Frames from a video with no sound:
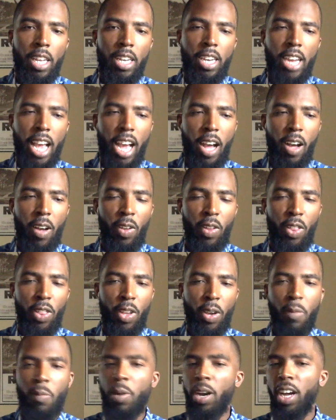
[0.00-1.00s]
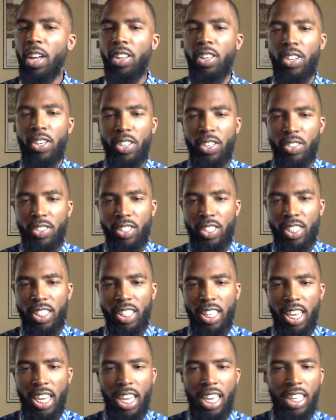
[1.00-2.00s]
Now, the mother
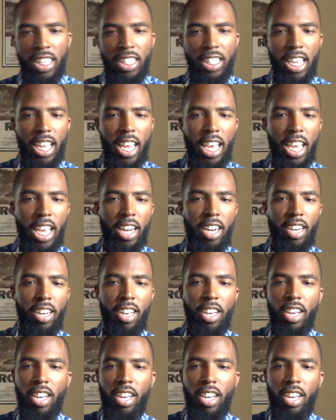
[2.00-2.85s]
said that,